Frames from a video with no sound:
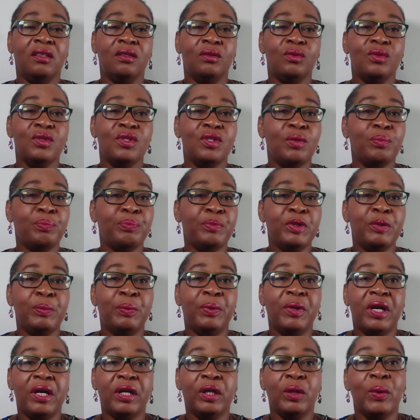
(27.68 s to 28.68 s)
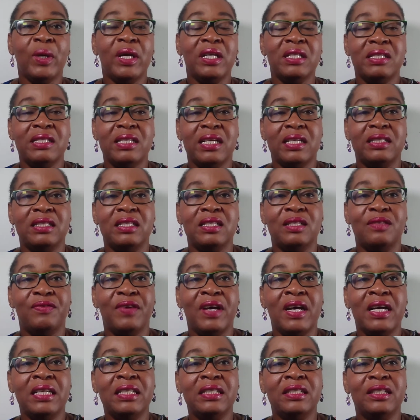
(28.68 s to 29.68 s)
Some people are quite
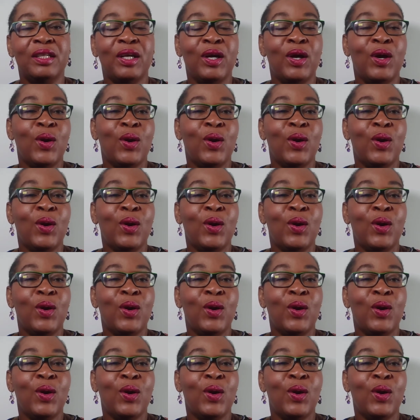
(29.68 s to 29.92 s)
satisfied